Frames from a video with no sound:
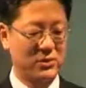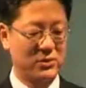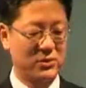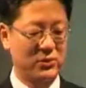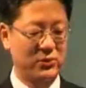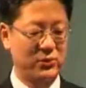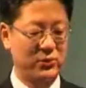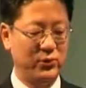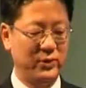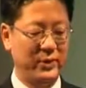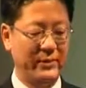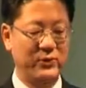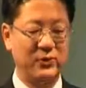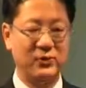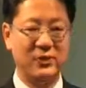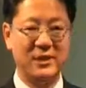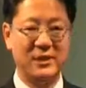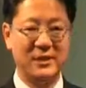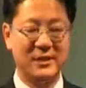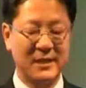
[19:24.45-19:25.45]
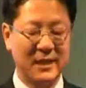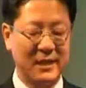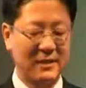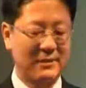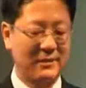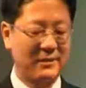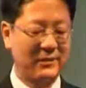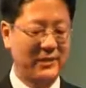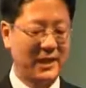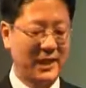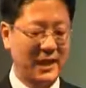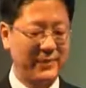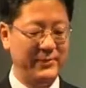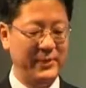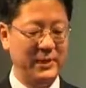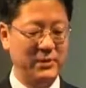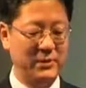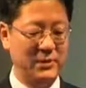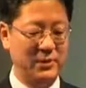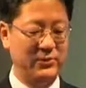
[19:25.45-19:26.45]
so you have to decide the
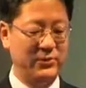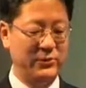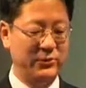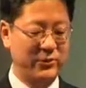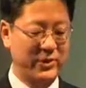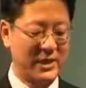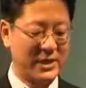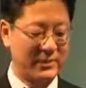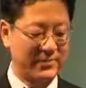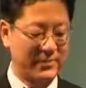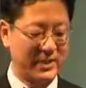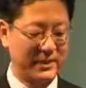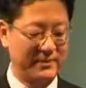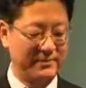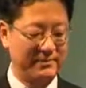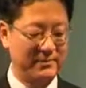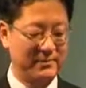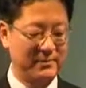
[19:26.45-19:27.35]
timing of a transplant.